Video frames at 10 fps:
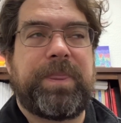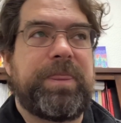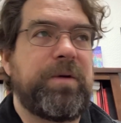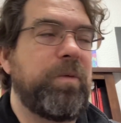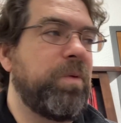
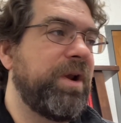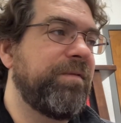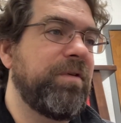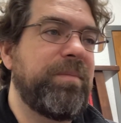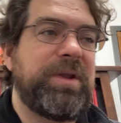through
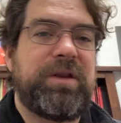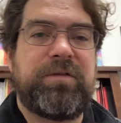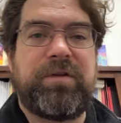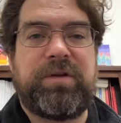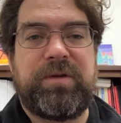whatever
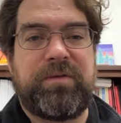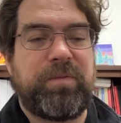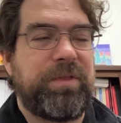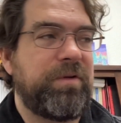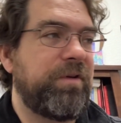means you use,
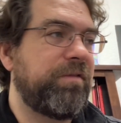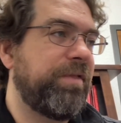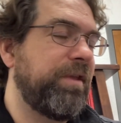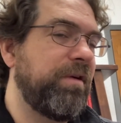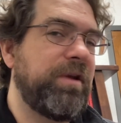whether it's
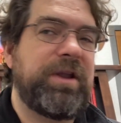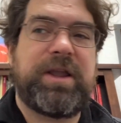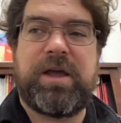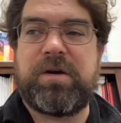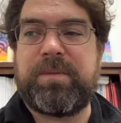theory,
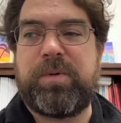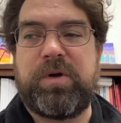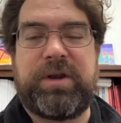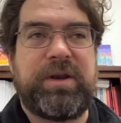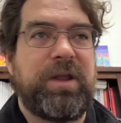
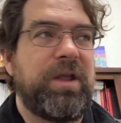counterpoint,